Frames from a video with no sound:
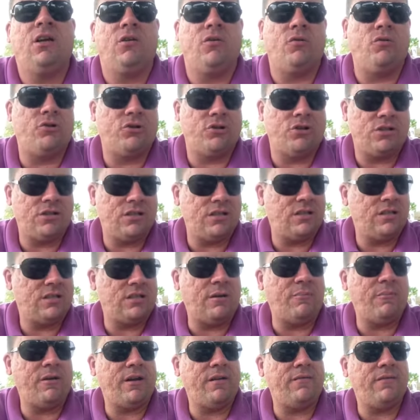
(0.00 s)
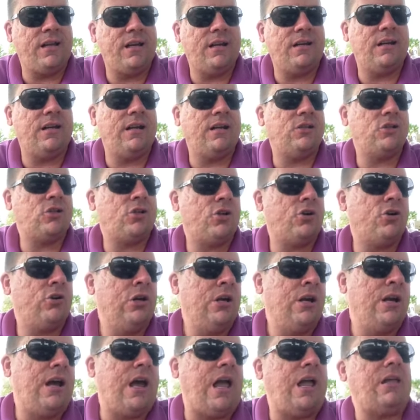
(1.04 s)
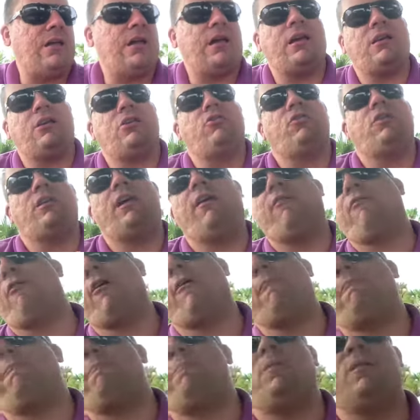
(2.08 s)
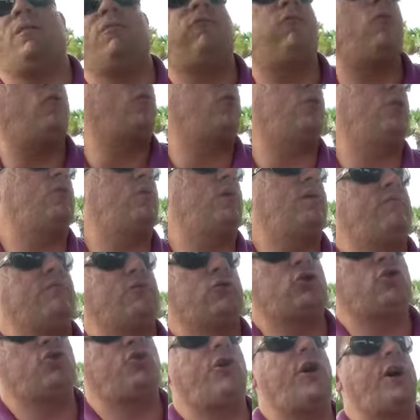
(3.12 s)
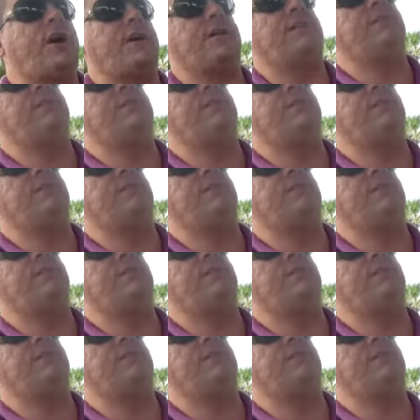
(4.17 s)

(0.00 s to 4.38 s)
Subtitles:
or something of that nature, and you give up before you even try.